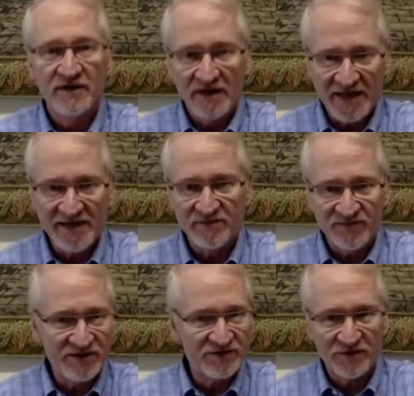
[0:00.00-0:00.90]

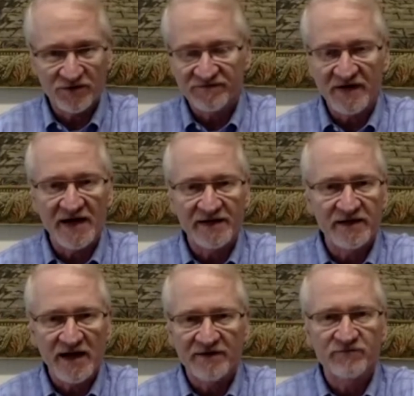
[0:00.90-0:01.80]
EMD certified,
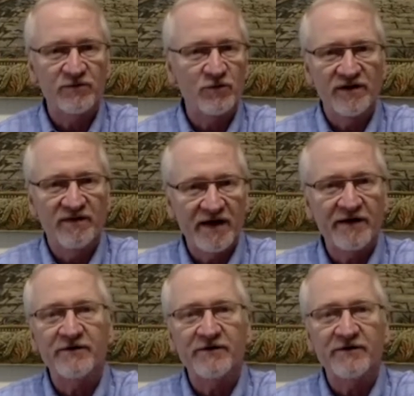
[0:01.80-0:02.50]
everyone there.